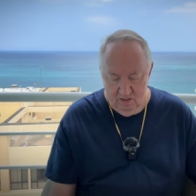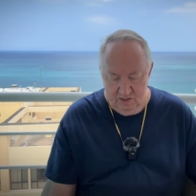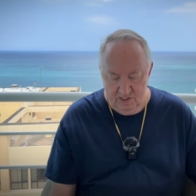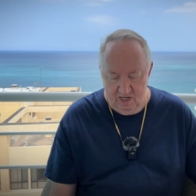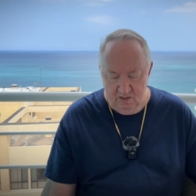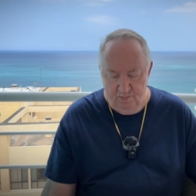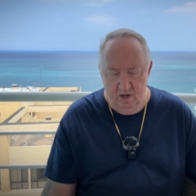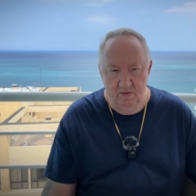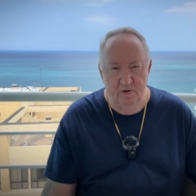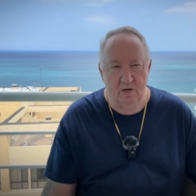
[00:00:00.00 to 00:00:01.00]
Sex
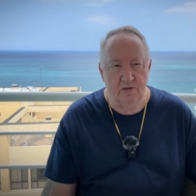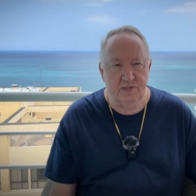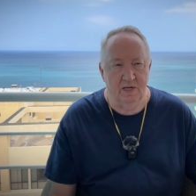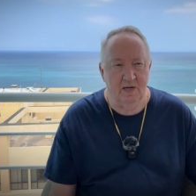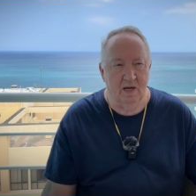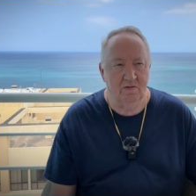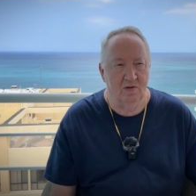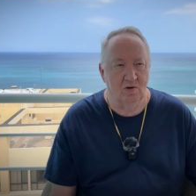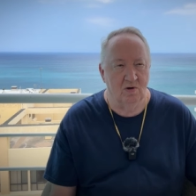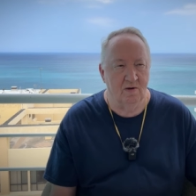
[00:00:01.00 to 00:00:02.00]
perverts in
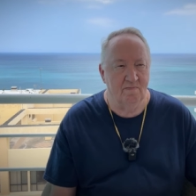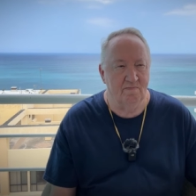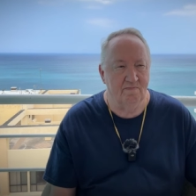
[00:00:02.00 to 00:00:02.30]
Ecuador.